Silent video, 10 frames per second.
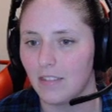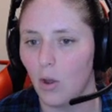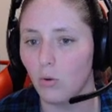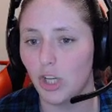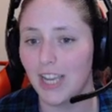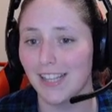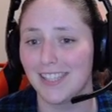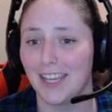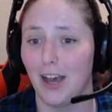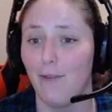Oh, she
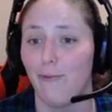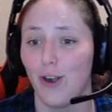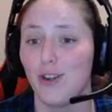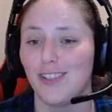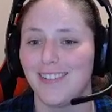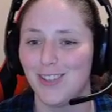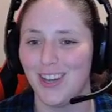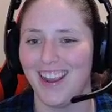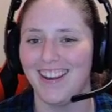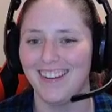gets the gun first,
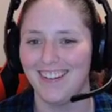shit.